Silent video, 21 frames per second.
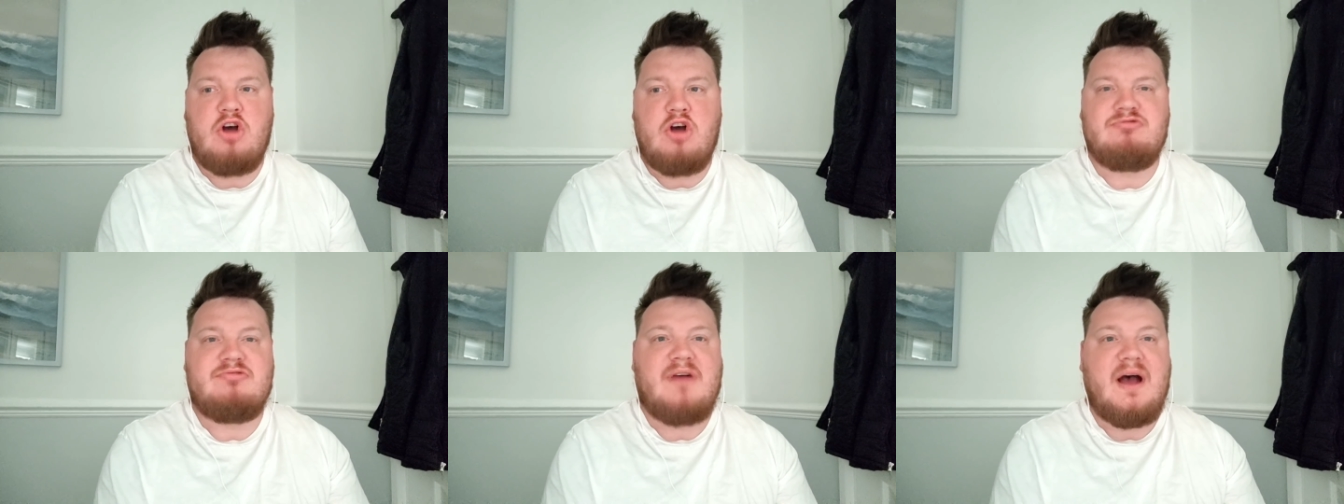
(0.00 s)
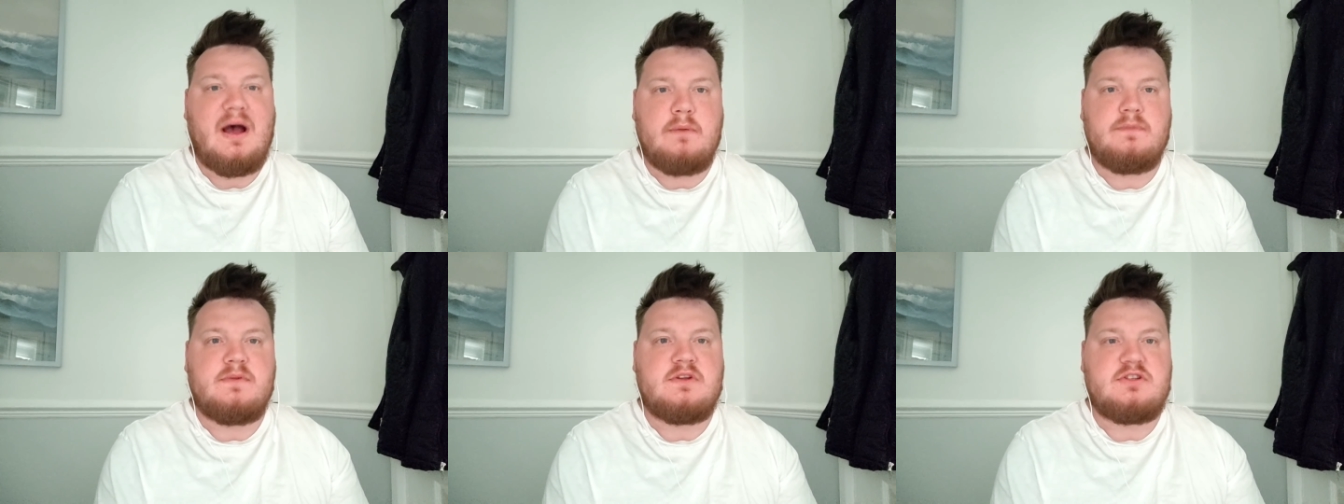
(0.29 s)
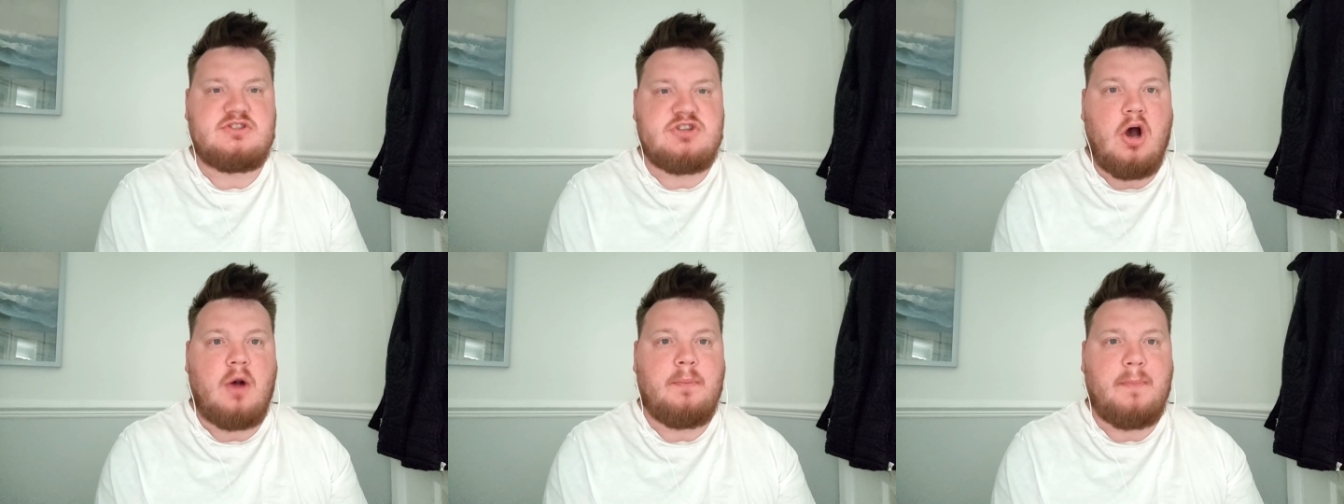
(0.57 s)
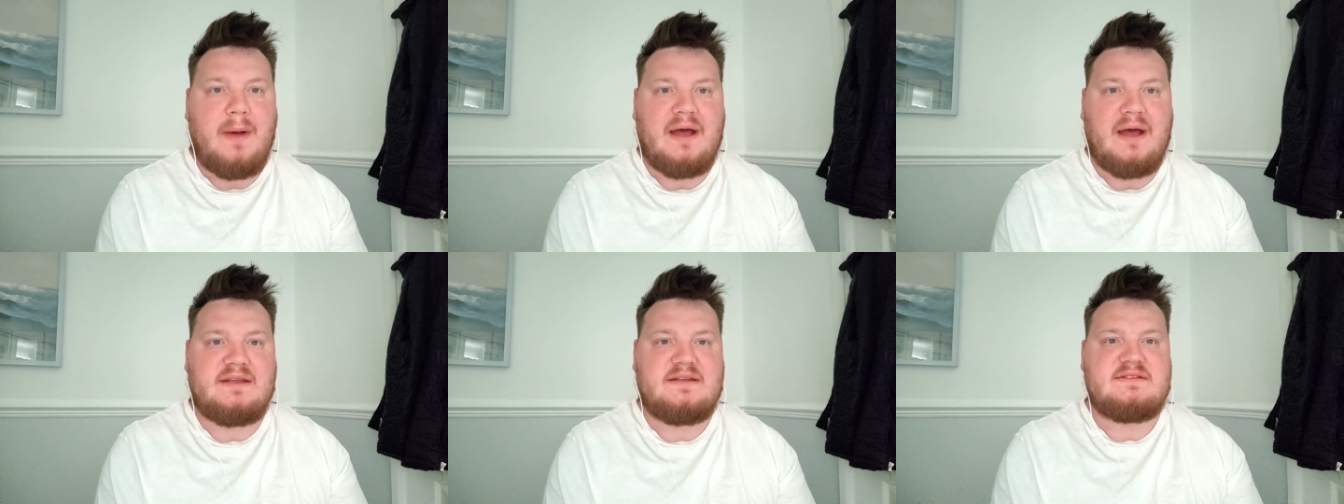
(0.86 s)
around the
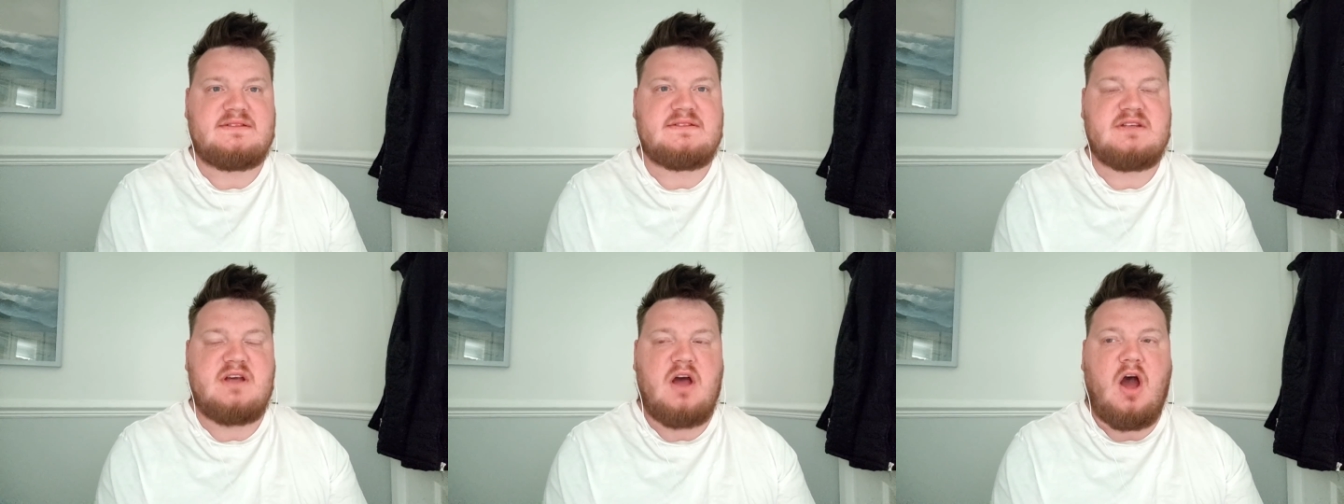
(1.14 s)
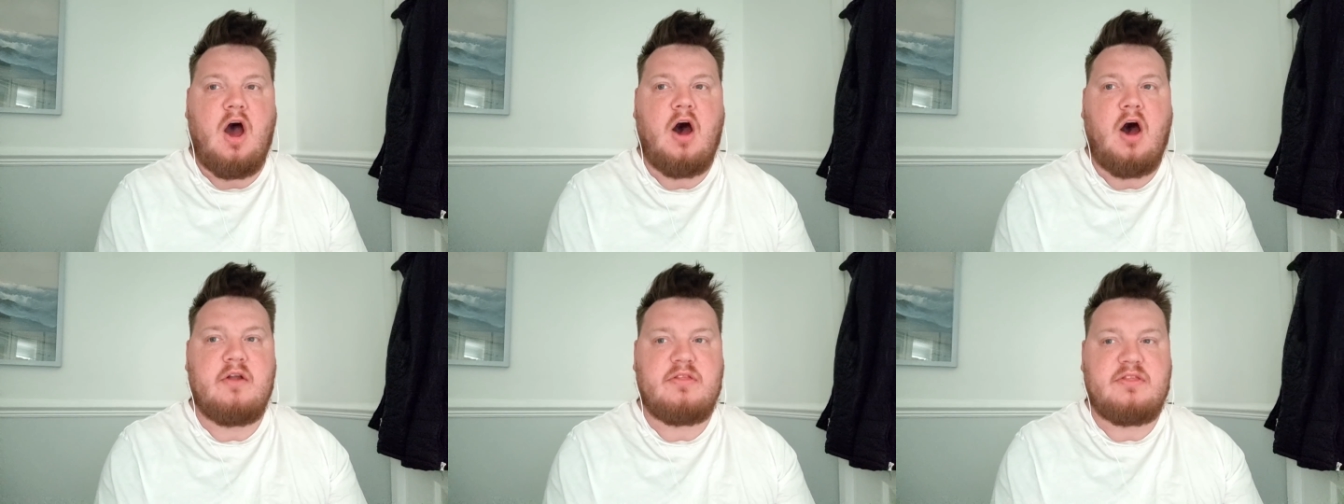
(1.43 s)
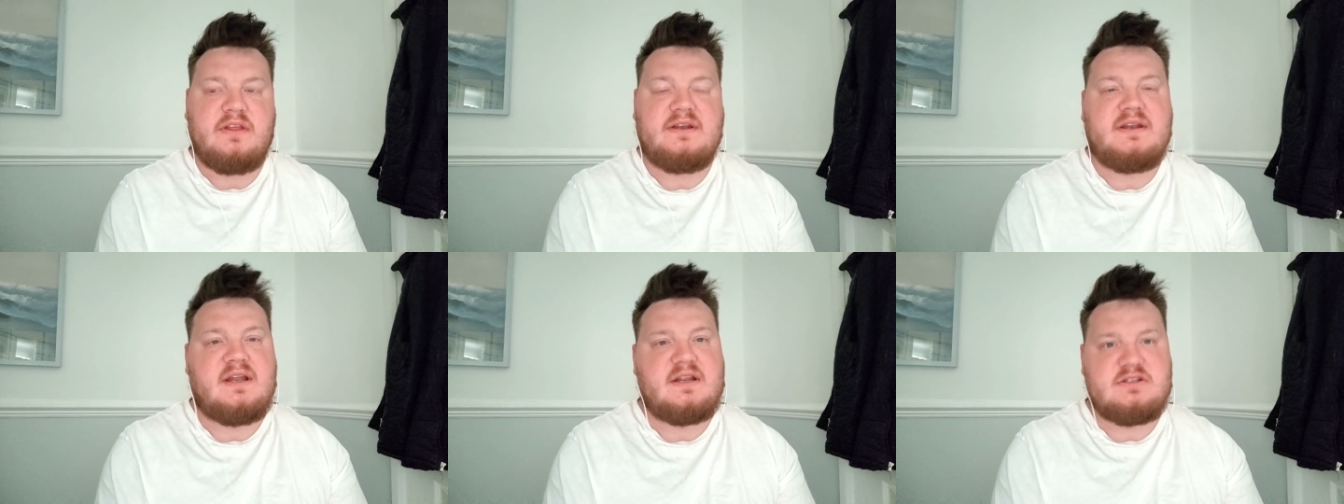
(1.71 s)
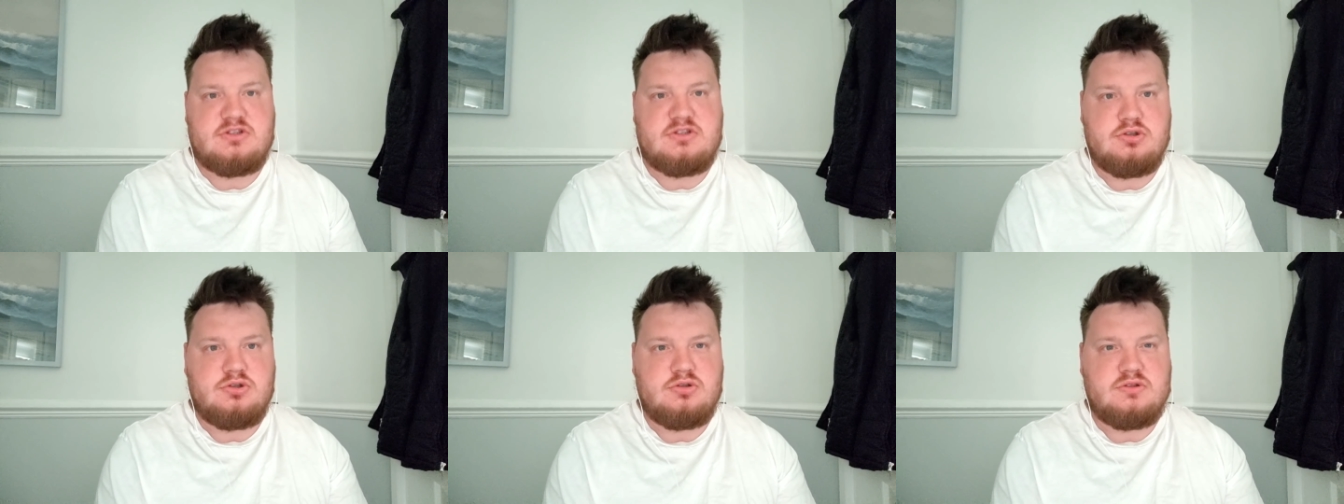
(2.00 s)
top eight, I think
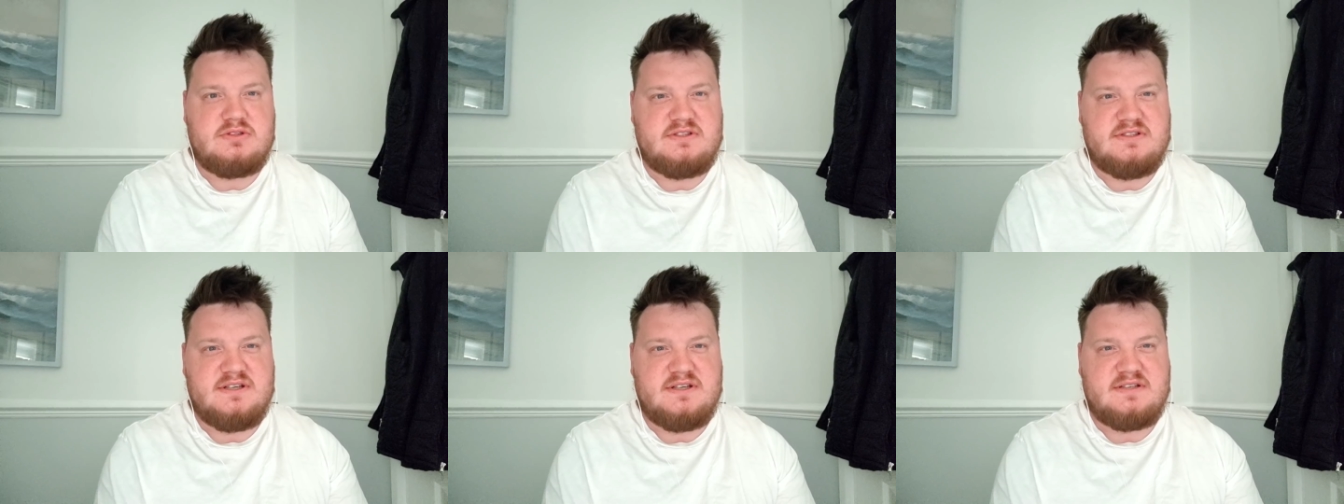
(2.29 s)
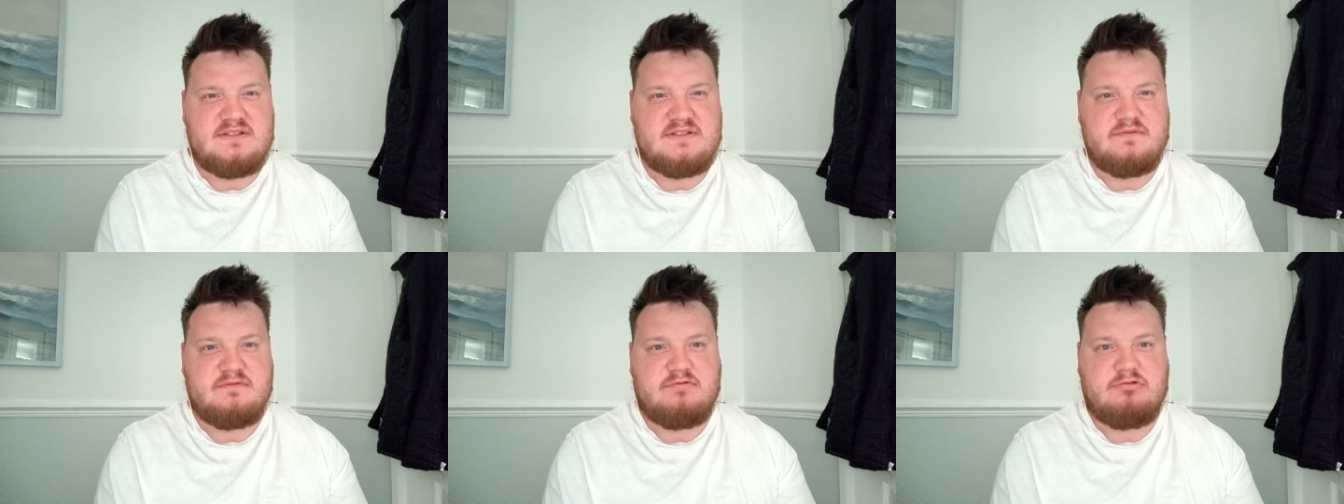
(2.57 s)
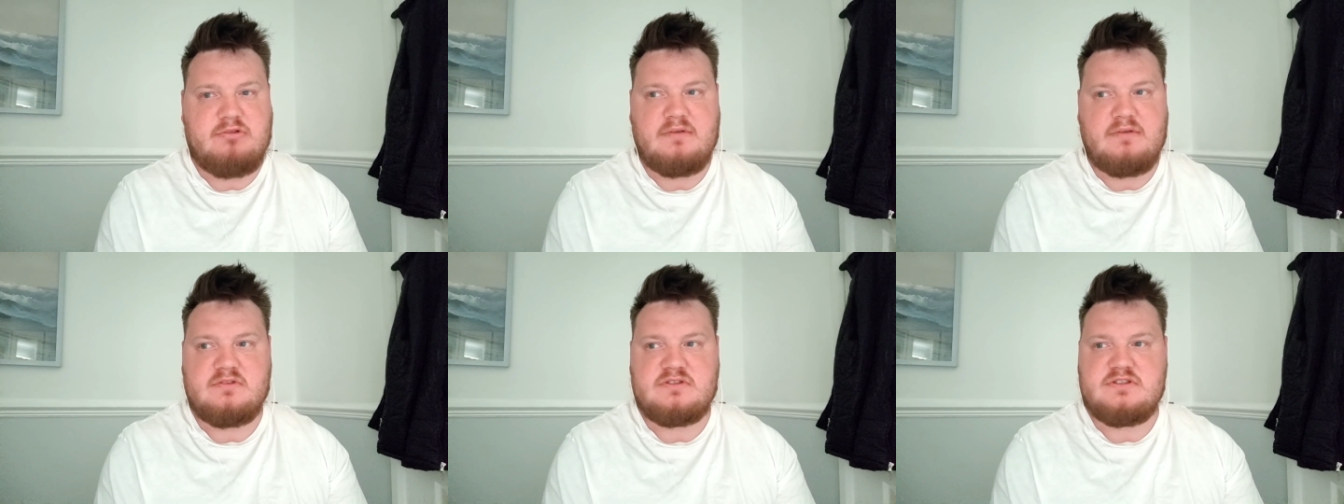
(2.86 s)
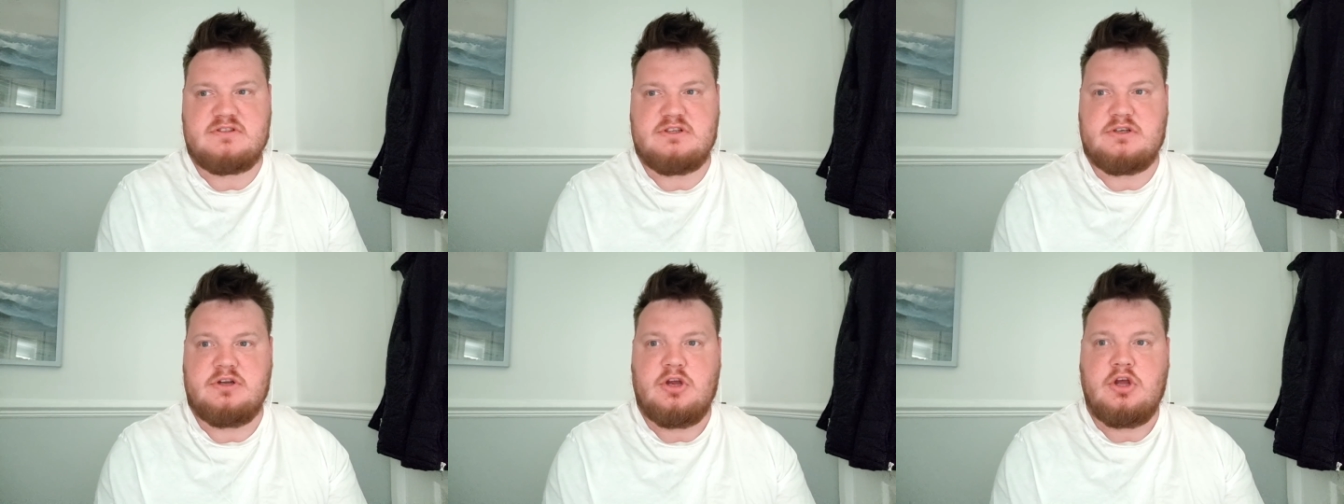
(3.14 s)
that's a good season for
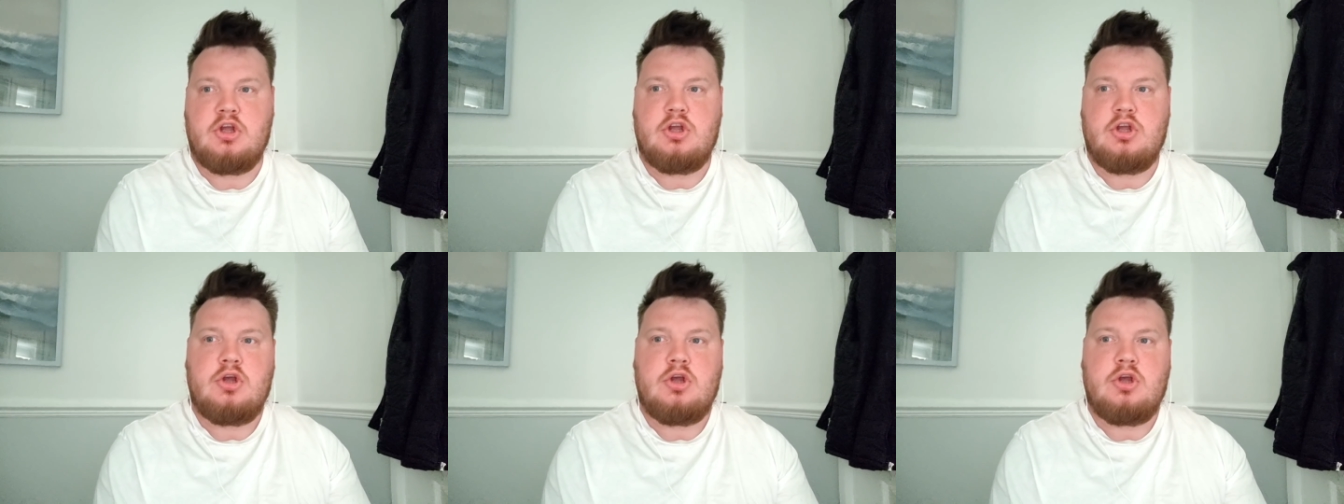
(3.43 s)
Everton.